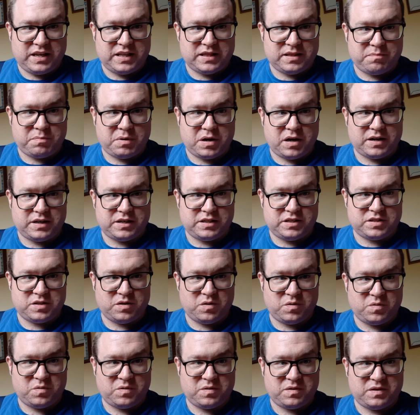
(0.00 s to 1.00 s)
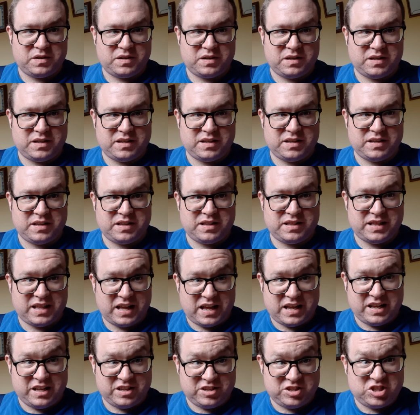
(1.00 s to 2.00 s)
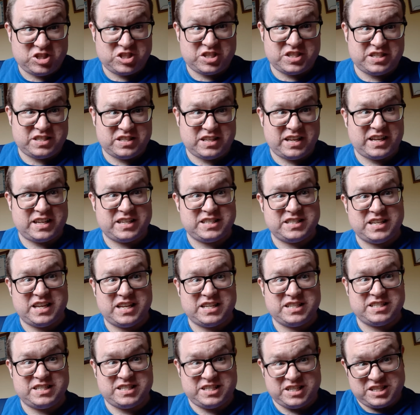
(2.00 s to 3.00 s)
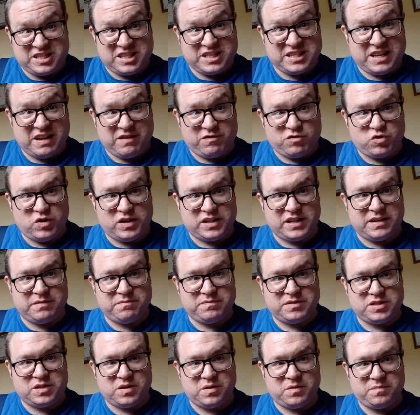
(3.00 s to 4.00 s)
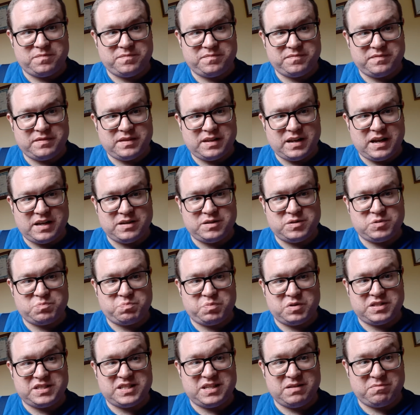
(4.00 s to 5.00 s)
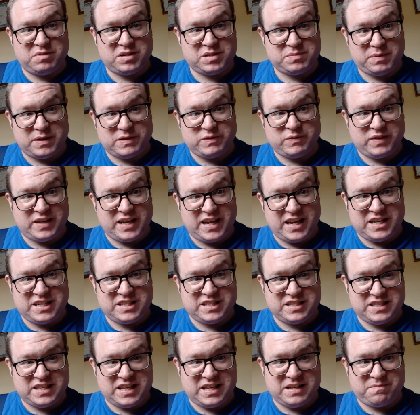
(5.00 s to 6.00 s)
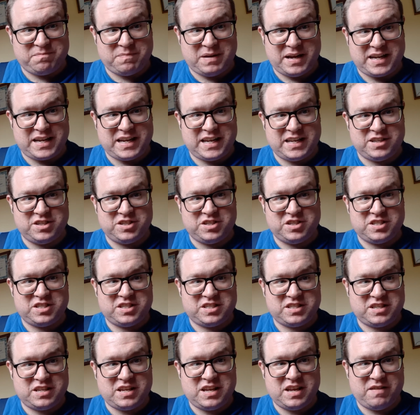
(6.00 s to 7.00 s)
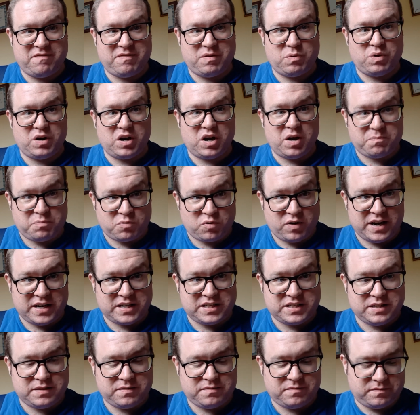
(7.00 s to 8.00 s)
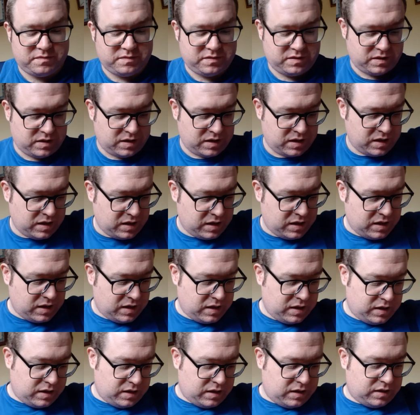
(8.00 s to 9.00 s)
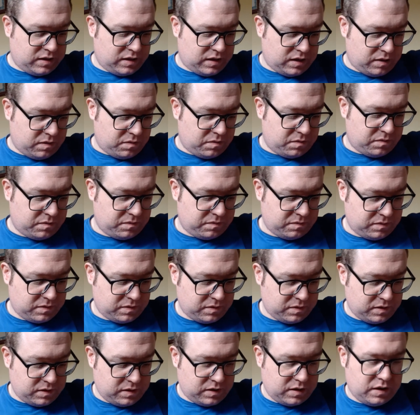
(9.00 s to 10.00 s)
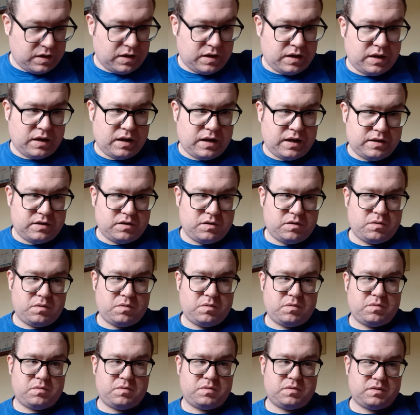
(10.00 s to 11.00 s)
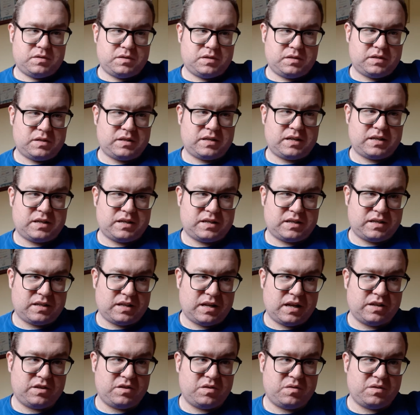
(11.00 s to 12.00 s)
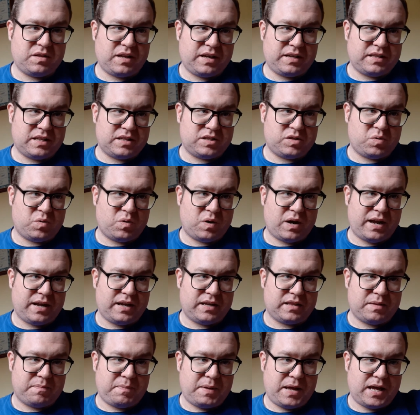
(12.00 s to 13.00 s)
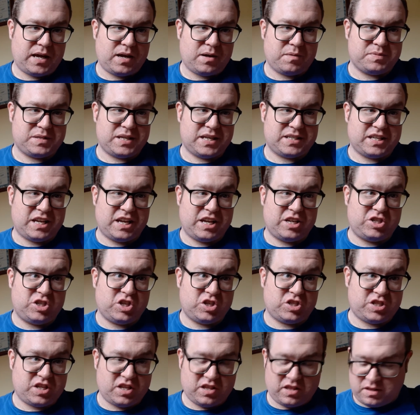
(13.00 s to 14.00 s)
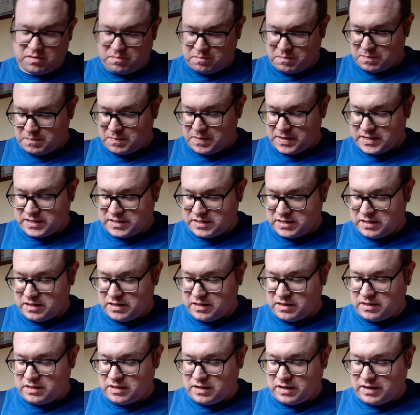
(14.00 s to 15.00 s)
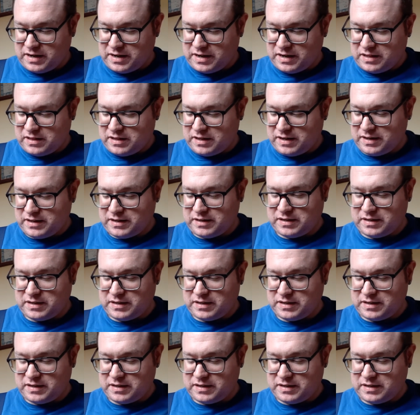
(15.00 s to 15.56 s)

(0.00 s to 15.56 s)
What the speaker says: in the body, so that it just, like I said, it's just to save drilling. So I just put similar specifications back in just if I want to upgrade. Now I do like the twang of the pickups as I adjusted them a bit to the height I like.